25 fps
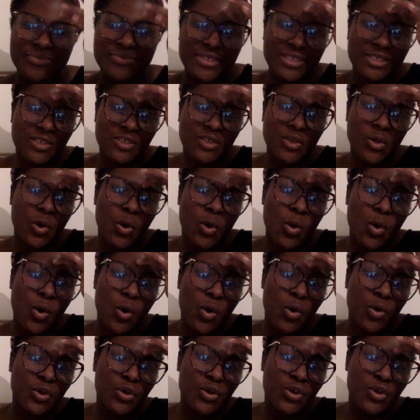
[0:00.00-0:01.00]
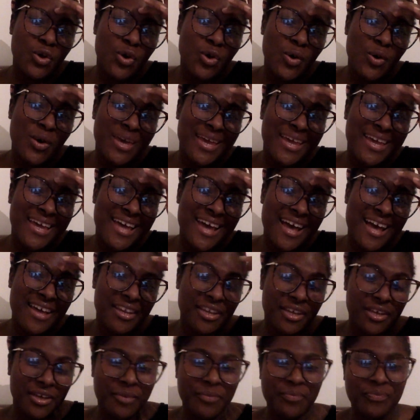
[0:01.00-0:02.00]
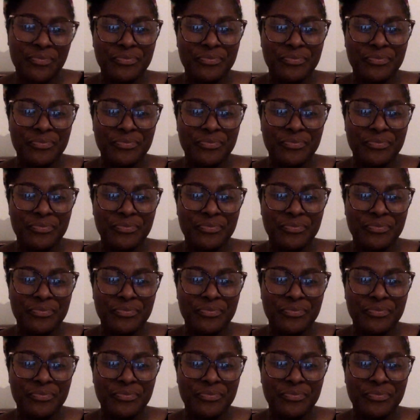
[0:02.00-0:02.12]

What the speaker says: So, you know, in Ghana,